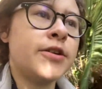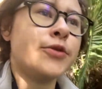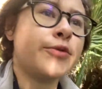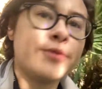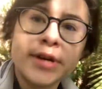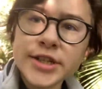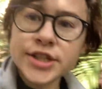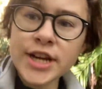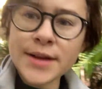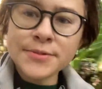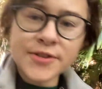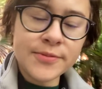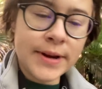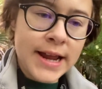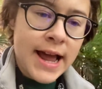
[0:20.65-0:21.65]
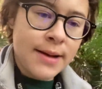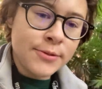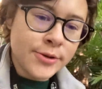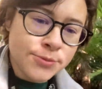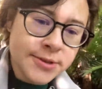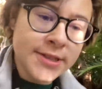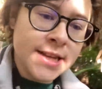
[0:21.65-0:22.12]
one chapter of my
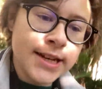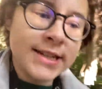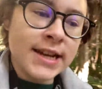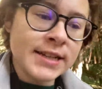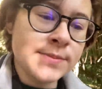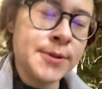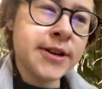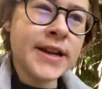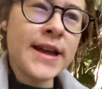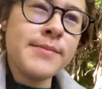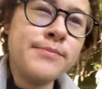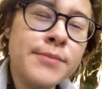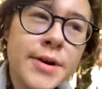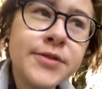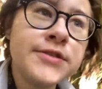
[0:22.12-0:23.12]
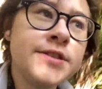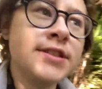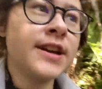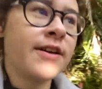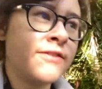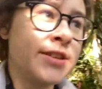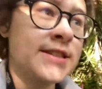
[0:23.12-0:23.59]
abnormal psych textbook and most
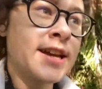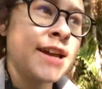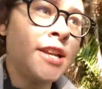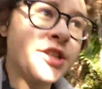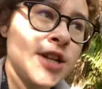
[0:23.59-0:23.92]
of the second